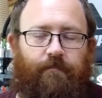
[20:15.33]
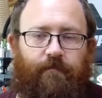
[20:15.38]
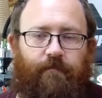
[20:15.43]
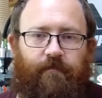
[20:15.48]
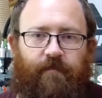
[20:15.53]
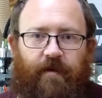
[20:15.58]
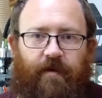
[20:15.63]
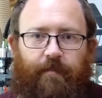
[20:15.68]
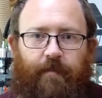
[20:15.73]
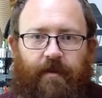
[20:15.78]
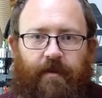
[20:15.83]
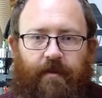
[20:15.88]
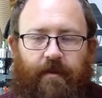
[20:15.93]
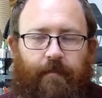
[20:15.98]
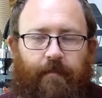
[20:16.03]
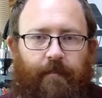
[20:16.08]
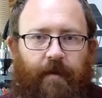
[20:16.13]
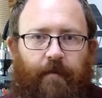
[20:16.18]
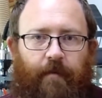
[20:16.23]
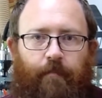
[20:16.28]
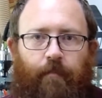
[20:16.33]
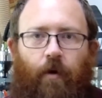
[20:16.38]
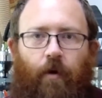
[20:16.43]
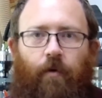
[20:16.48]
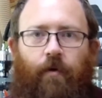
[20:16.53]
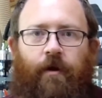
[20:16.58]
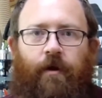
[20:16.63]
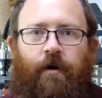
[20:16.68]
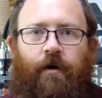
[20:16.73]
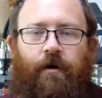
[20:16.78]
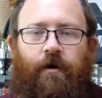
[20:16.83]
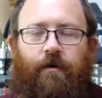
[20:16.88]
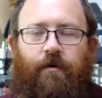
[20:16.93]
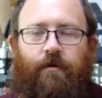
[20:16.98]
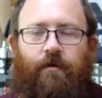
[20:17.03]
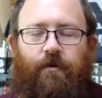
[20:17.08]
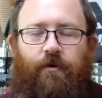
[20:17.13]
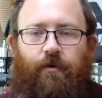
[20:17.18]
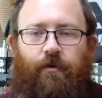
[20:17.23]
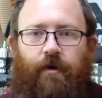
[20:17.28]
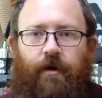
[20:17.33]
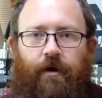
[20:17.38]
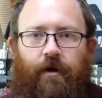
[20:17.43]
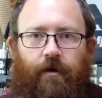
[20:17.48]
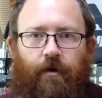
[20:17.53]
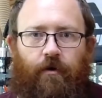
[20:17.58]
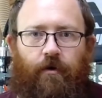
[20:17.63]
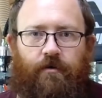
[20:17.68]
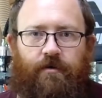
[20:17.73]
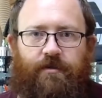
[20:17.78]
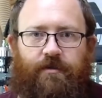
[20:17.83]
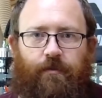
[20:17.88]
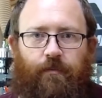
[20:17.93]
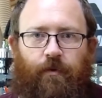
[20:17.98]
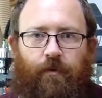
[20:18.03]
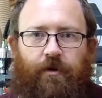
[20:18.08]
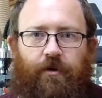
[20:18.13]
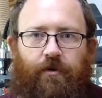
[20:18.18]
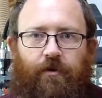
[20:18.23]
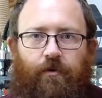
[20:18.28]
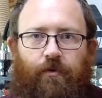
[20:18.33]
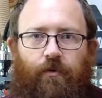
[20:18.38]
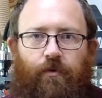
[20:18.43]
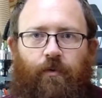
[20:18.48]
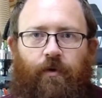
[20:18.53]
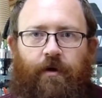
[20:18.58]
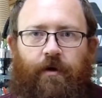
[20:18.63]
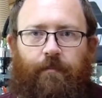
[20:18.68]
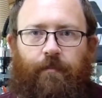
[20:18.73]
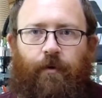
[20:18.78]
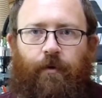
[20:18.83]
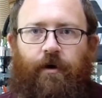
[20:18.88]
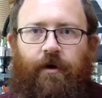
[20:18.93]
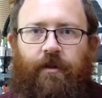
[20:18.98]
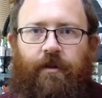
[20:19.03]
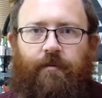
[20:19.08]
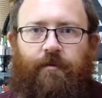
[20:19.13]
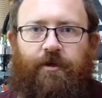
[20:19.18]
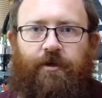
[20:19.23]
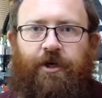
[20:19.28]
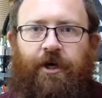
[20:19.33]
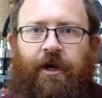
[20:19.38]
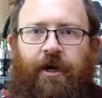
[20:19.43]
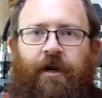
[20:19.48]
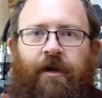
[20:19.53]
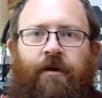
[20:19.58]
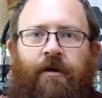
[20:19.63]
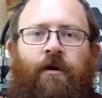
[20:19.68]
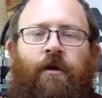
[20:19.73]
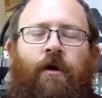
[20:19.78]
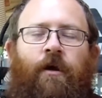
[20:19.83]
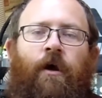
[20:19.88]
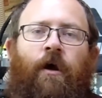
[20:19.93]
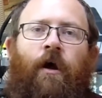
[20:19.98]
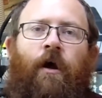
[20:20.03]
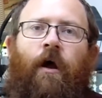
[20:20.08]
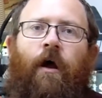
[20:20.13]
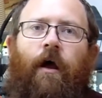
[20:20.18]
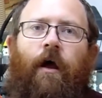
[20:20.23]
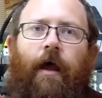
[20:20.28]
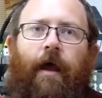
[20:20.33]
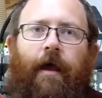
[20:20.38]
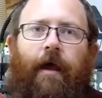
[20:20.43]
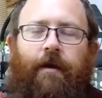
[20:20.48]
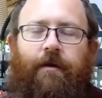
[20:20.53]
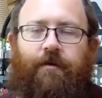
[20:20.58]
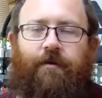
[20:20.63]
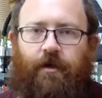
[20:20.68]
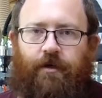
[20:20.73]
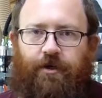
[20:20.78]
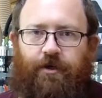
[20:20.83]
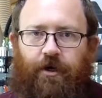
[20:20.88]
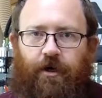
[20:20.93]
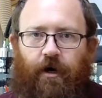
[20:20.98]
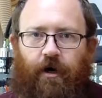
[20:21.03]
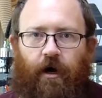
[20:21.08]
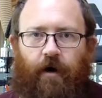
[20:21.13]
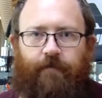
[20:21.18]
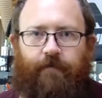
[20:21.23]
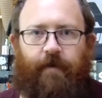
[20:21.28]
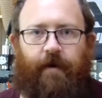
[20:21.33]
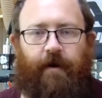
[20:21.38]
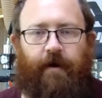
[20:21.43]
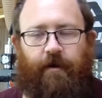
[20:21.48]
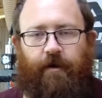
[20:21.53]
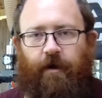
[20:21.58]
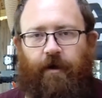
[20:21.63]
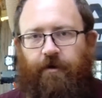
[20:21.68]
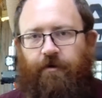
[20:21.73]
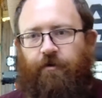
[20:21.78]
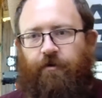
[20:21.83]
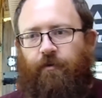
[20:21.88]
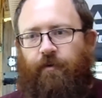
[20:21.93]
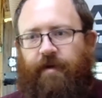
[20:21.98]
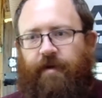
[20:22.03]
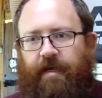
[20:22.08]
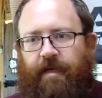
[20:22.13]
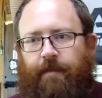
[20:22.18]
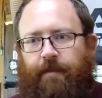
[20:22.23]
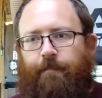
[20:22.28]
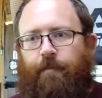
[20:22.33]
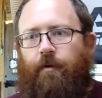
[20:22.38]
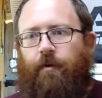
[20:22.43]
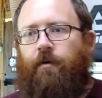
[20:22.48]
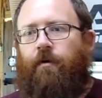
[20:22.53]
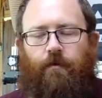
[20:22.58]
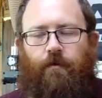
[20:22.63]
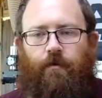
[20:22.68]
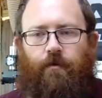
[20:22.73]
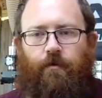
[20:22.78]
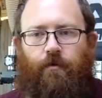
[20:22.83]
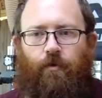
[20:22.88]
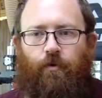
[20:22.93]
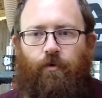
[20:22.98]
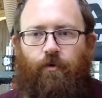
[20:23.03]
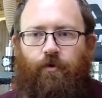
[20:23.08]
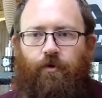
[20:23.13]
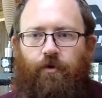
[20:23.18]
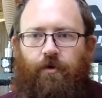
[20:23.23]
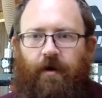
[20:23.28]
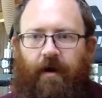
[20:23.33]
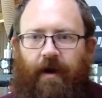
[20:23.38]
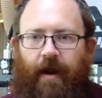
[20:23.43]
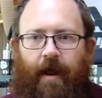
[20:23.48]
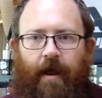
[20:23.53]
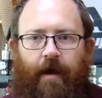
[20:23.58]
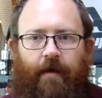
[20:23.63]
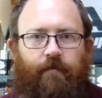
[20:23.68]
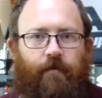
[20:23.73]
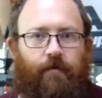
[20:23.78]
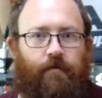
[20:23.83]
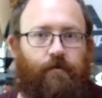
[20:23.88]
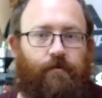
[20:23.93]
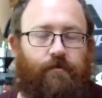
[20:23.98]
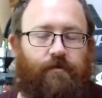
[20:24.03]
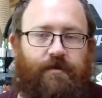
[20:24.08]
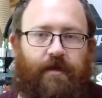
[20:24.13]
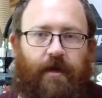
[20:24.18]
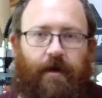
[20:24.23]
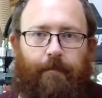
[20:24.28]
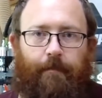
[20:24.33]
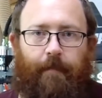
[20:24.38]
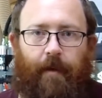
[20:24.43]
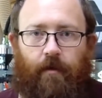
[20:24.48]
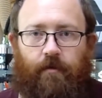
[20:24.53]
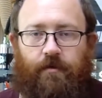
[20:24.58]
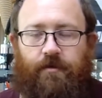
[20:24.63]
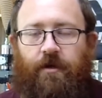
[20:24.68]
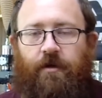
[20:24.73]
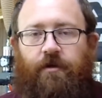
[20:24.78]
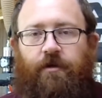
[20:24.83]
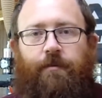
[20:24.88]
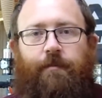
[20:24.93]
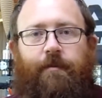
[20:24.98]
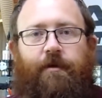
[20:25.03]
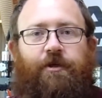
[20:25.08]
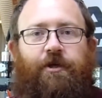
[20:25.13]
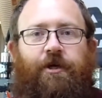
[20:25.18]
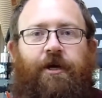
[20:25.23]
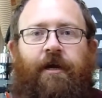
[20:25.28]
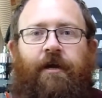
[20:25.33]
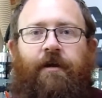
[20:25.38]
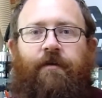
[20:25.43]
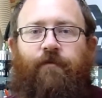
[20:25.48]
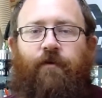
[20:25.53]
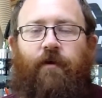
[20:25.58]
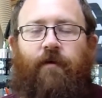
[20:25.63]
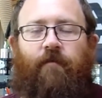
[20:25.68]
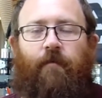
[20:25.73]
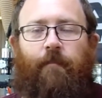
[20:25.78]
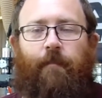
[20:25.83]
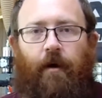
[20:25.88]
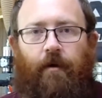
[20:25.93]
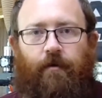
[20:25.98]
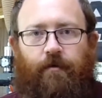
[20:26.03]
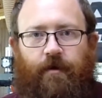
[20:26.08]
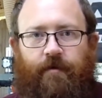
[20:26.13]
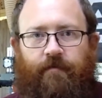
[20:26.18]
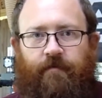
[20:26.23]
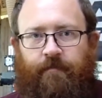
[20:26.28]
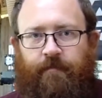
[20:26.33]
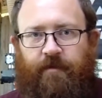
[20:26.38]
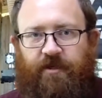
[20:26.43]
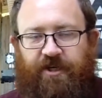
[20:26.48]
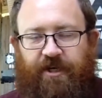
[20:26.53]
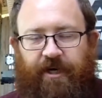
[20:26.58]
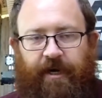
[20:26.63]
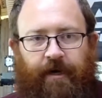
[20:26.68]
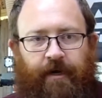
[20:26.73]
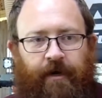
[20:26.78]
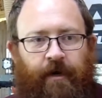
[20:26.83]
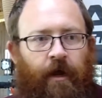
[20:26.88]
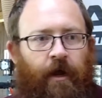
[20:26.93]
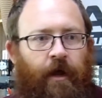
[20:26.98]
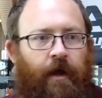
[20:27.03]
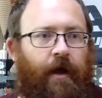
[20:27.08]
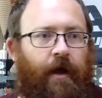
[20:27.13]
V-bit that may have broken and you didn't notice it when you went and put it in the machine and touched it off and it cut too deep. You could have a loose set of belts on your machine if you have a belt-driven machine.